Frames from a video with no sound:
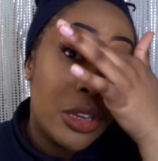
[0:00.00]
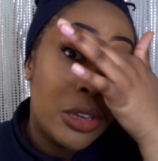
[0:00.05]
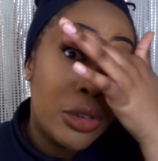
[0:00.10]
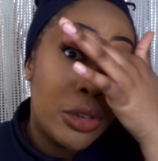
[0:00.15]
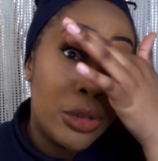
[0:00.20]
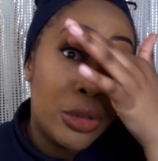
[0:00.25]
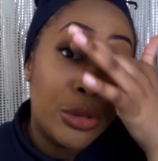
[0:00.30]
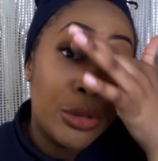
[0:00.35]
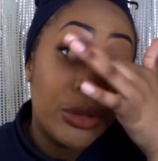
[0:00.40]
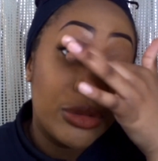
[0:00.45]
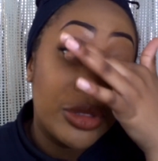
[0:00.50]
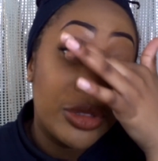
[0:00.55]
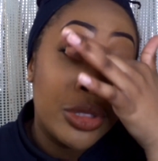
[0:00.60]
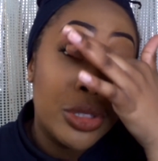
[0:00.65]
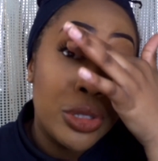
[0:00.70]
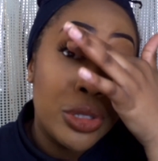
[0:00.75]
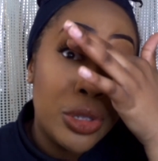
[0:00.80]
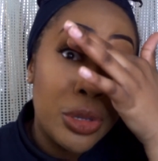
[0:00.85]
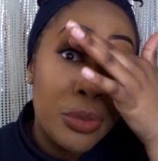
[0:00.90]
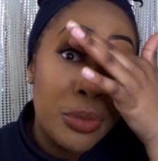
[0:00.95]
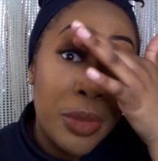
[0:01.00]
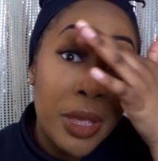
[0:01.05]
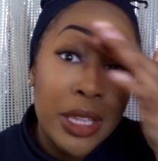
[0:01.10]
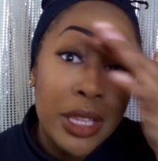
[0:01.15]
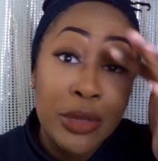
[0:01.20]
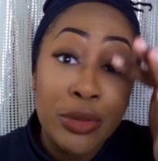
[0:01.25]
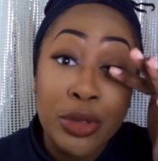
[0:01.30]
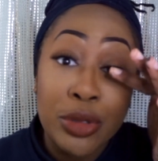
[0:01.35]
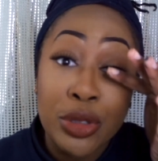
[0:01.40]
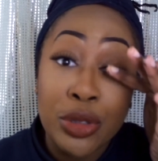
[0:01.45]
look will suit you
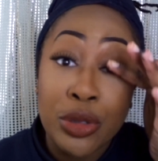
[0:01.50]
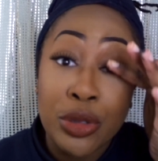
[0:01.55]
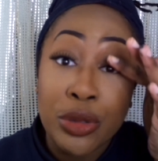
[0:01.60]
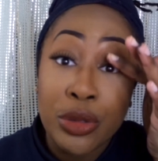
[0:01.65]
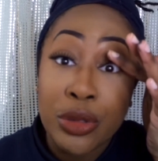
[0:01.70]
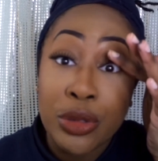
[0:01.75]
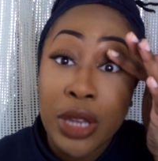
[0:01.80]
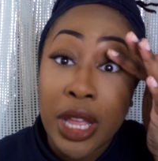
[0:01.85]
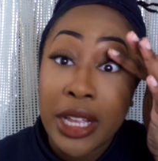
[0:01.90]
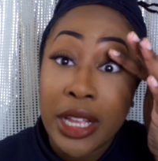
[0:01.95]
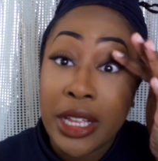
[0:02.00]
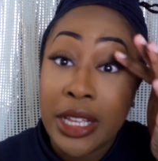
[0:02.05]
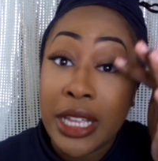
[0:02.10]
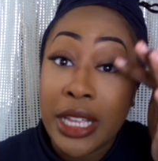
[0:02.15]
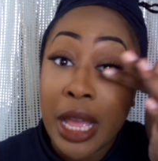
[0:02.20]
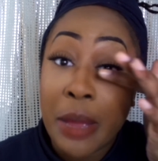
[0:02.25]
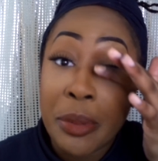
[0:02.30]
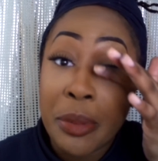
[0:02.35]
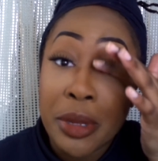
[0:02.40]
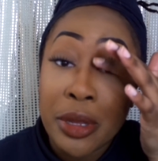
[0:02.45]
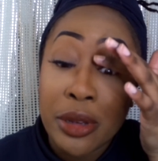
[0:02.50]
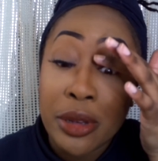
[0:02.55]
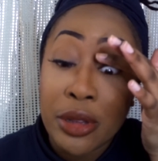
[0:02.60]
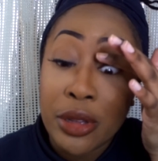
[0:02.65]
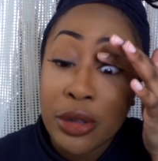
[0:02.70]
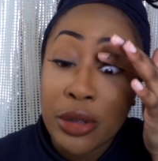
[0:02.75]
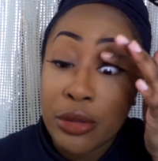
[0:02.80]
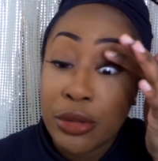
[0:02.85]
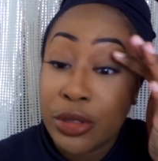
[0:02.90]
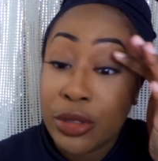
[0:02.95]
best. Would you like a gappy look?